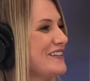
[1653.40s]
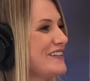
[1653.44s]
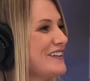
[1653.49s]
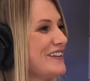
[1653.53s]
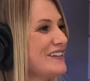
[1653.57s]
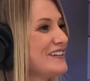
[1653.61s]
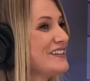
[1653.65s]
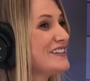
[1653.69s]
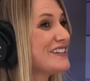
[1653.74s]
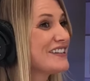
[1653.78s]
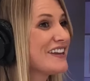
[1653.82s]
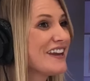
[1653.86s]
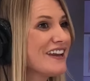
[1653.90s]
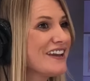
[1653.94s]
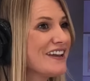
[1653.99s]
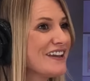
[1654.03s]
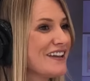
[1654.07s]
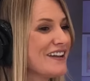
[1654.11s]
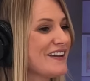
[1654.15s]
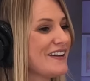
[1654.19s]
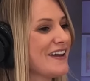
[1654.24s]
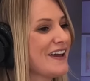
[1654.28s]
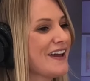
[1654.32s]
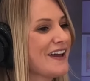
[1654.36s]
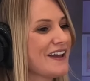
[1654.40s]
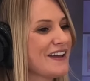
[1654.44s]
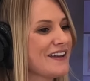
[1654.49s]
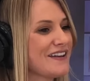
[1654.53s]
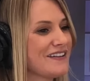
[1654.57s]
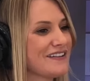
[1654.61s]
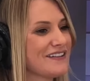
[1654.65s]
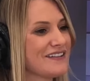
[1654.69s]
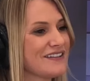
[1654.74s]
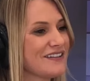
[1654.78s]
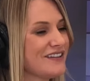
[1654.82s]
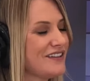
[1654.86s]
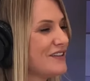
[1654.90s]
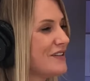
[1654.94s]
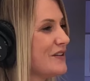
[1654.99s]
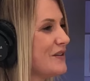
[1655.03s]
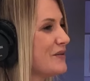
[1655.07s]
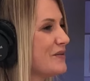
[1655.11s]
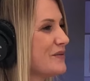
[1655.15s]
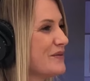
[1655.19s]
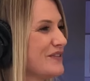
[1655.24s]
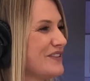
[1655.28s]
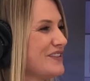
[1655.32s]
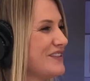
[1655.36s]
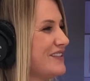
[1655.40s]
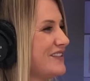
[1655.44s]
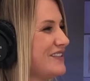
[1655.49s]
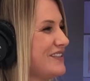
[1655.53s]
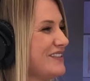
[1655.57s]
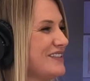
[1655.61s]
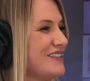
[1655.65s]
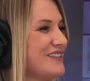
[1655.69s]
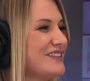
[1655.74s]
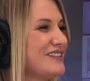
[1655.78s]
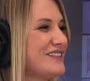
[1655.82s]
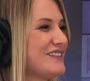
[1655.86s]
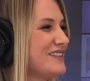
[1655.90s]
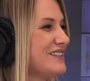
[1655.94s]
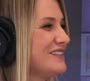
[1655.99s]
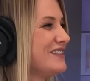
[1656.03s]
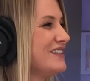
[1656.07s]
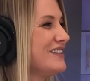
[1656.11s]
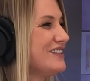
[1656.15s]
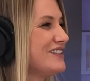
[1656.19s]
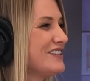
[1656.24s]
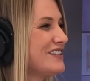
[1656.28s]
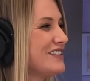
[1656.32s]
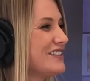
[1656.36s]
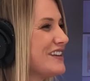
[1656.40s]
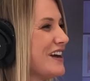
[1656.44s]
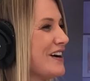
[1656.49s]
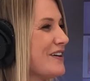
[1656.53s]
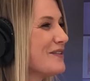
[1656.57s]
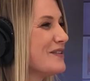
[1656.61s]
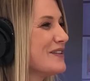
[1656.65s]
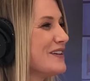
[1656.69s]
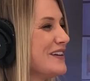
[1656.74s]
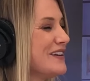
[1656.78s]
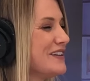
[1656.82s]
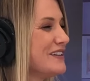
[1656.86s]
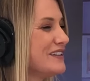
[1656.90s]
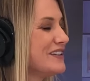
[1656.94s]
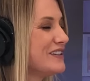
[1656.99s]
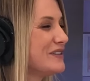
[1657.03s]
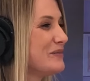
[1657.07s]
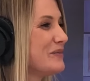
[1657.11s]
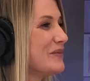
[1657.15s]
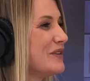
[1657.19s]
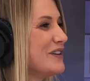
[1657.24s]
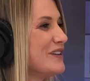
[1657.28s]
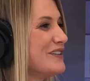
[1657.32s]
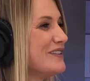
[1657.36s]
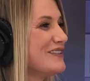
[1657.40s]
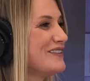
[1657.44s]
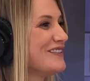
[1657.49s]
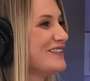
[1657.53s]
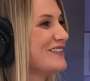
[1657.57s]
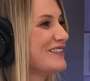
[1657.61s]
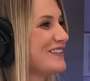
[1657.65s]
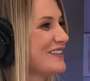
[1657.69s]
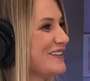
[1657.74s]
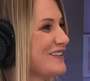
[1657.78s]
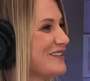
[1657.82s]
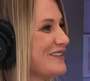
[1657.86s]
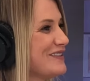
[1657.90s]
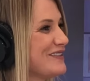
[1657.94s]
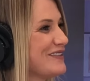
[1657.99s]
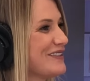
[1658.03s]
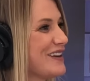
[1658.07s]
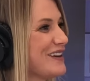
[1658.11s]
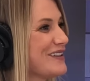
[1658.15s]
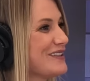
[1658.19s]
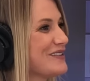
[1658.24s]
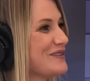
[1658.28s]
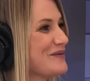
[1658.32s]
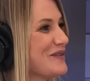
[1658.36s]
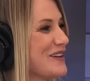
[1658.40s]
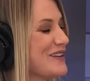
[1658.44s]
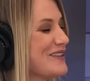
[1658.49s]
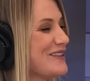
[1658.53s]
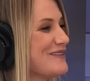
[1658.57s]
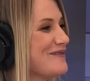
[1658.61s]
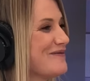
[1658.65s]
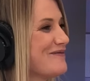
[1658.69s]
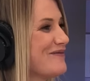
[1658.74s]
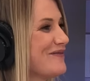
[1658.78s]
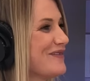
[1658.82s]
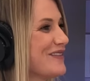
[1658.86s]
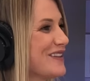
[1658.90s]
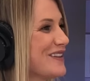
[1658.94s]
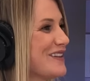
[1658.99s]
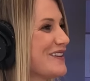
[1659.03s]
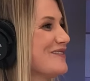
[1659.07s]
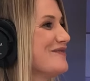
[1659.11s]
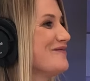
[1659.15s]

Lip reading: and skin and it's just how it is. But that's my yeah.